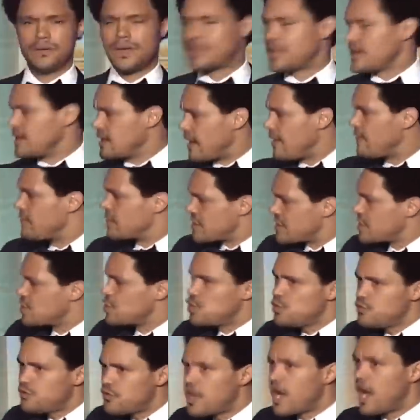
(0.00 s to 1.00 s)
I think ever
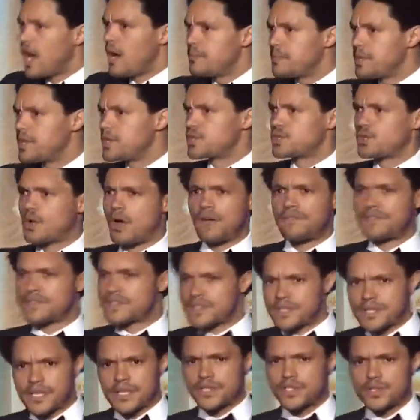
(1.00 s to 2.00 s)
since you've come into
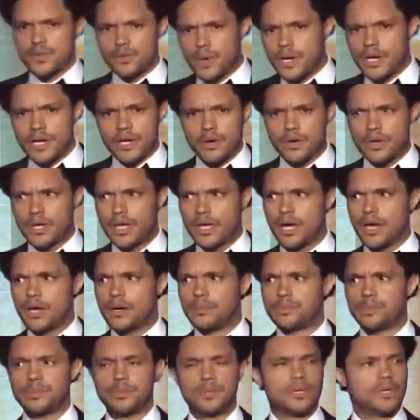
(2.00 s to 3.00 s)
office, things are really looking
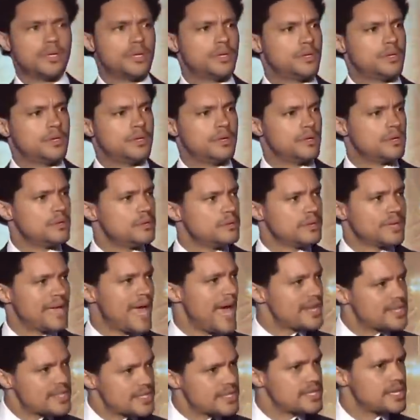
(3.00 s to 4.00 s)
up.
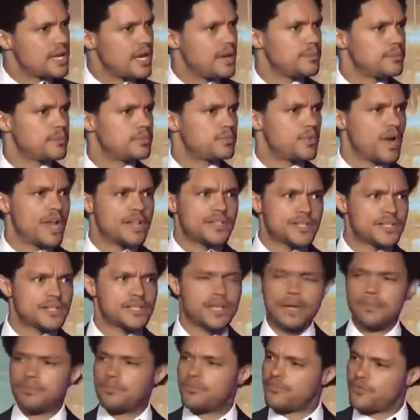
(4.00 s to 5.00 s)
Gas is up, rent is
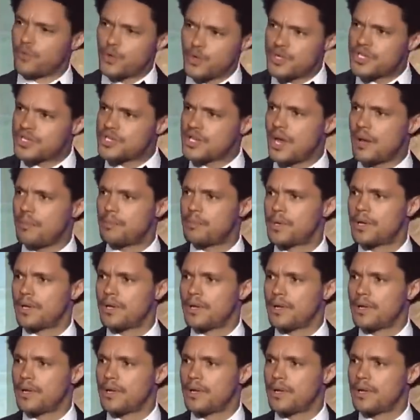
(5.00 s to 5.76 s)
up, food is up,